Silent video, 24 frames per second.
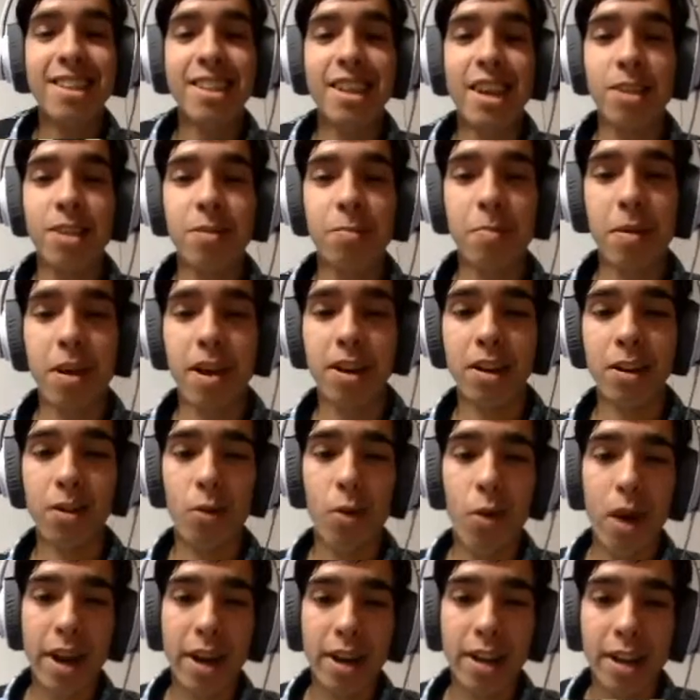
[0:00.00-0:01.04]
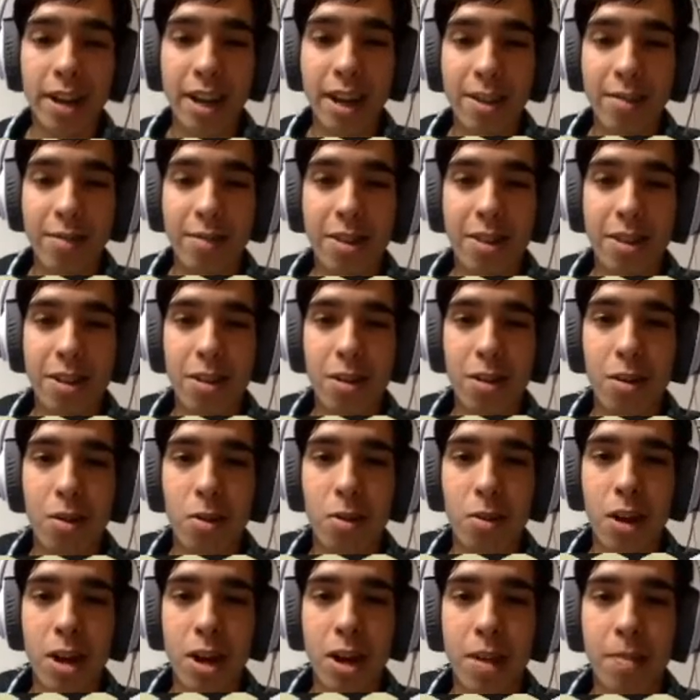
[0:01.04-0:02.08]
has been quite a
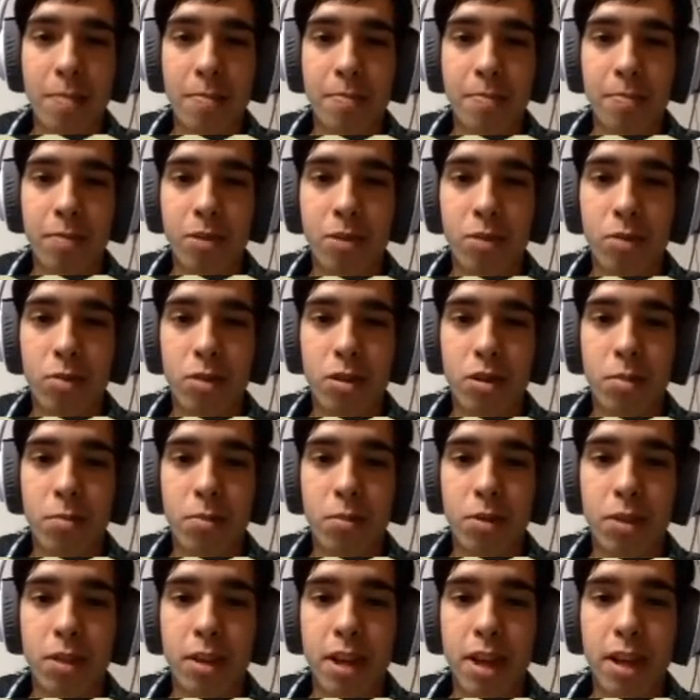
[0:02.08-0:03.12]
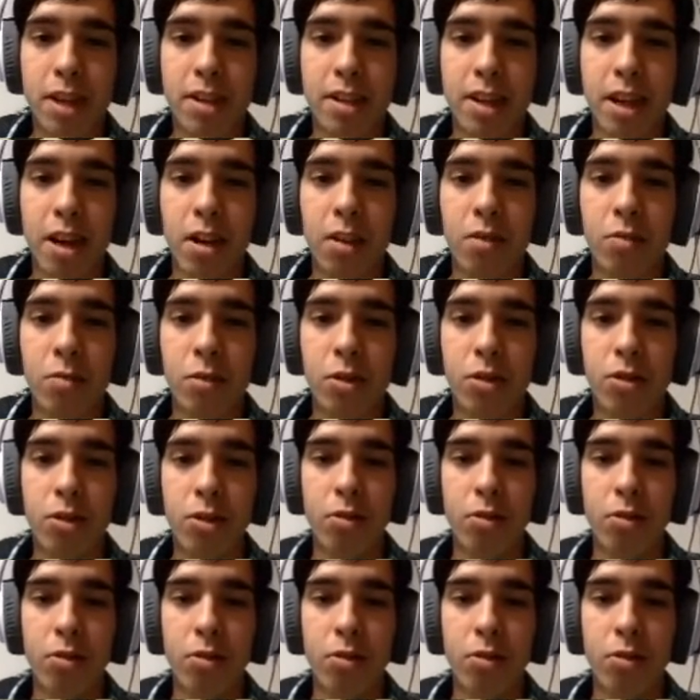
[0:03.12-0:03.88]
video. So we're going to put that down, and we're going to